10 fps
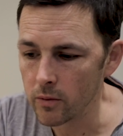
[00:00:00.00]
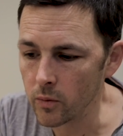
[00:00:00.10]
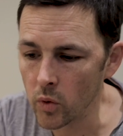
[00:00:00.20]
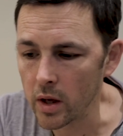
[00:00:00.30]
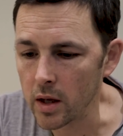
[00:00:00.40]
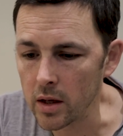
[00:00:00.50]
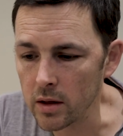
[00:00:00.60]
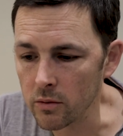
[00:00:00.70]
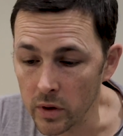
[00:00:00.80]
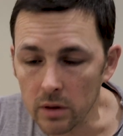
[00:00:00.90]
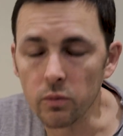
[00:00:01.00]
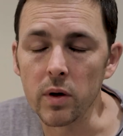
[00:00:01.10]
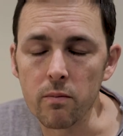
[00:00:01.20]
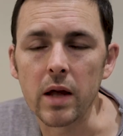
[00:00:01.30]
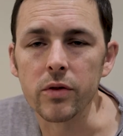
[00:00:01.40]
we
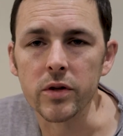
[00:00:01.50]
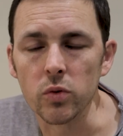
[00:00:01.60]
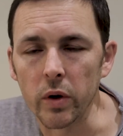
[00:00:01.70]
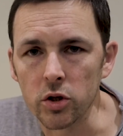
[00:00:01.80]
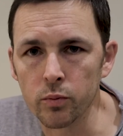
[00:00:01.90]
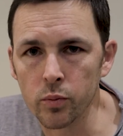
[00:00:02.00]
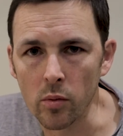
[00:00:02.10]
made the switch